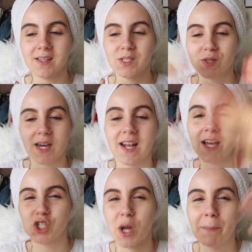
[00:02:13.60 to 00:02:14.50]

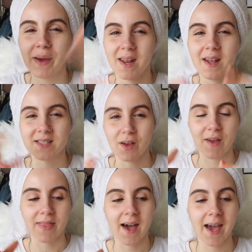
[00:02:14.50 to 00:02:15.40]
jumping and stuff
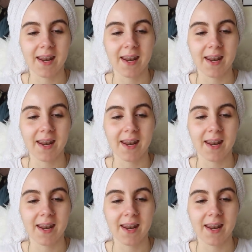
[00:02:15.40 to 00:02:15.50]
like that.